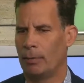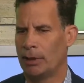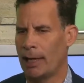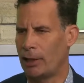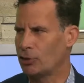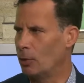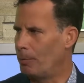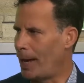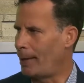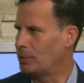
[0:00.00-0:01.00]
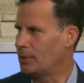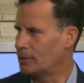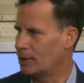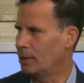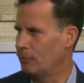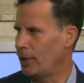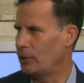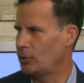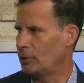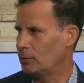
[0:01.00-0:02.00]
National Baptist
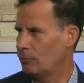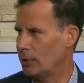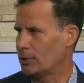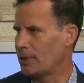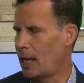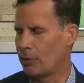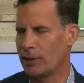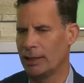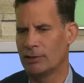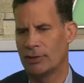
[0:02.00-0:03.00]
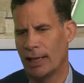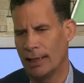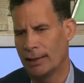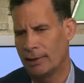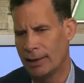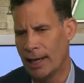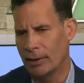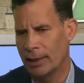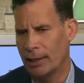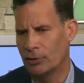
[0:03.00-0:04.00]
Convention for the Southeast. And the
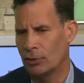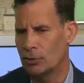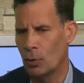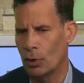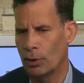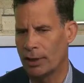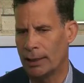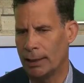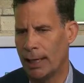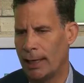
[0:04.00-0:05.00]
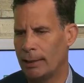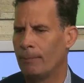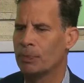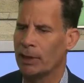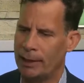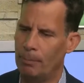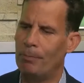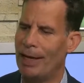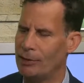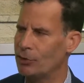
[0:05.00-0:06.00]
allegations were that he had
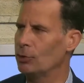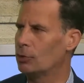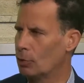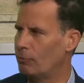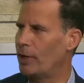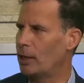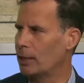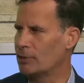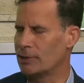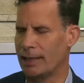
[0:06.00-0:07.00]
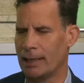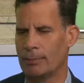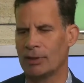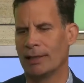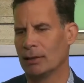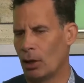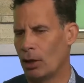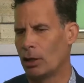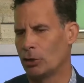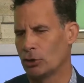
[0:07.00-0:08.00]
embezzled through various schemes a
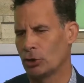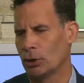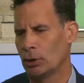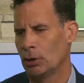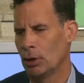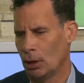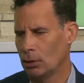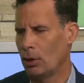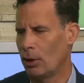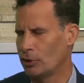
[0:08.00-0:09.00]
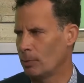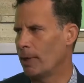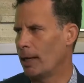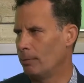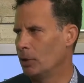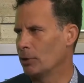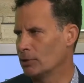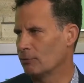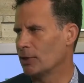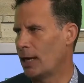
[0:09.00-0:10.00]
large amount,
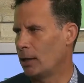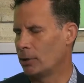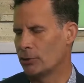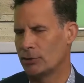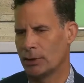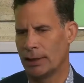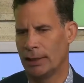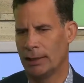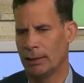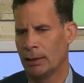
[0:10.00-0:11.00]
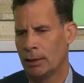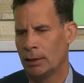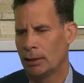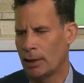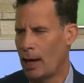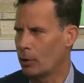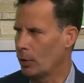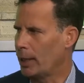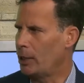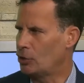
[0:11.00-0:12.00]
millions of dollars in
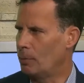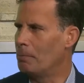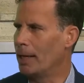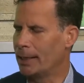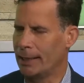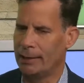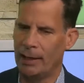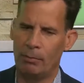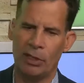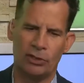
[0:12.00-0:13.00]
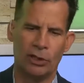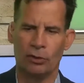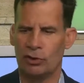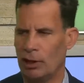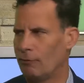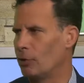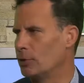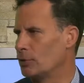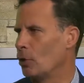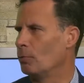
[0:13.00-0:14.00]
congregation money, and then misused it for
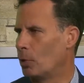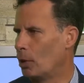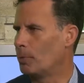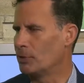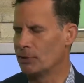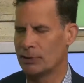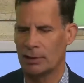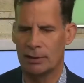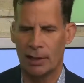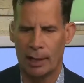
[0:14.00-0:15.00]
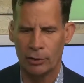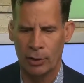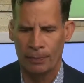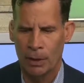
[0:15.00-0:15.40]
his own purposes and such.